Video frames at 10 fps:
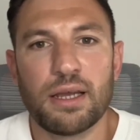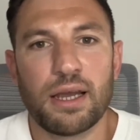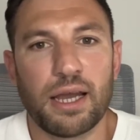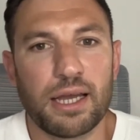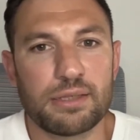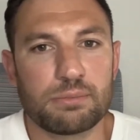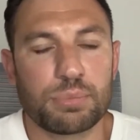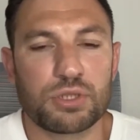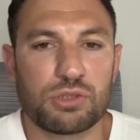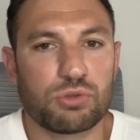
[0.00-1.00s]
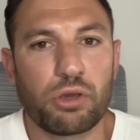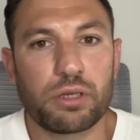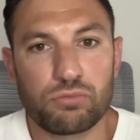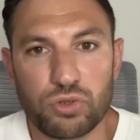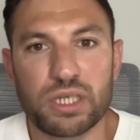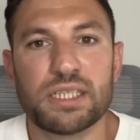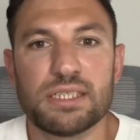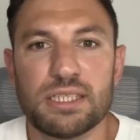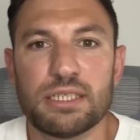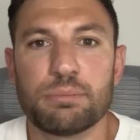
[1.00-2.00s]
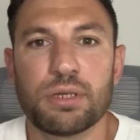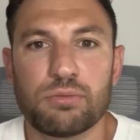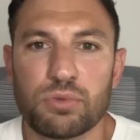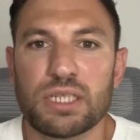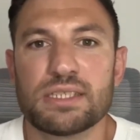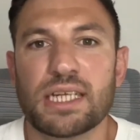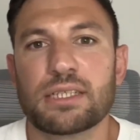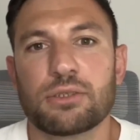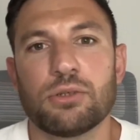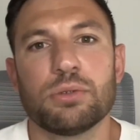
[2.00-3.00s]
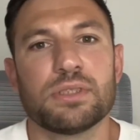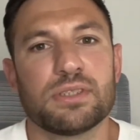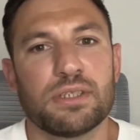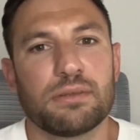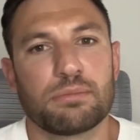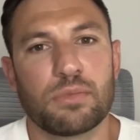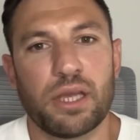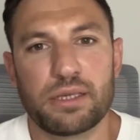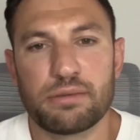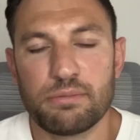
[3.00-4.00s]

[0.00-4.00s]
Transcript: And because it was going really deep and really technical into like